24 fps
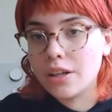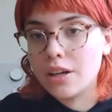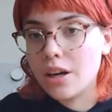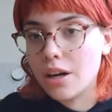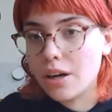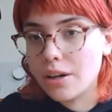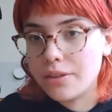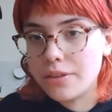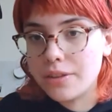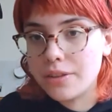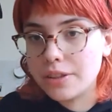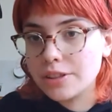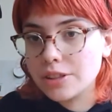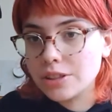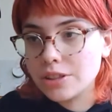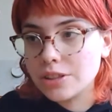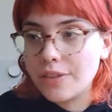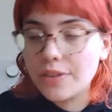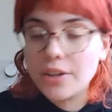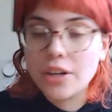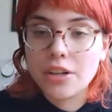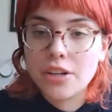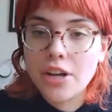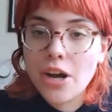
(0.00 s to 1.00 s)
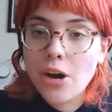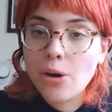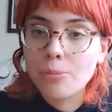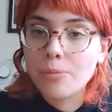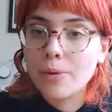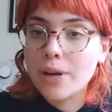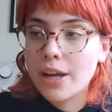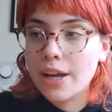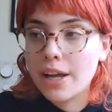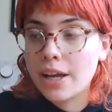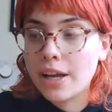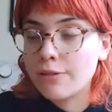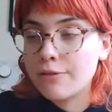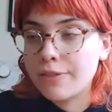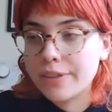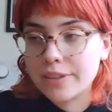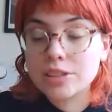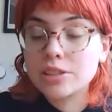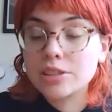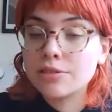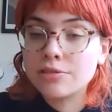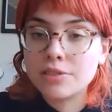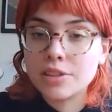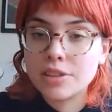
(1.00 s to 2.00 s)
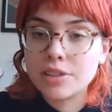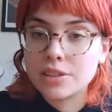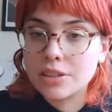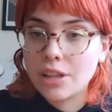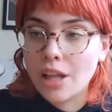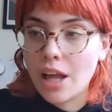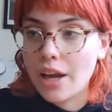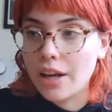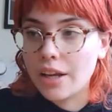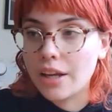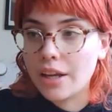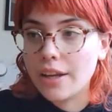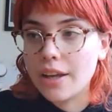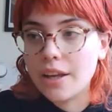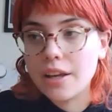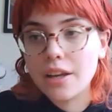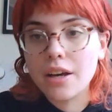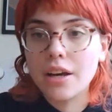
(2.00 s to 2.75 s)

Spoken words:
artists that are now playing festivals like,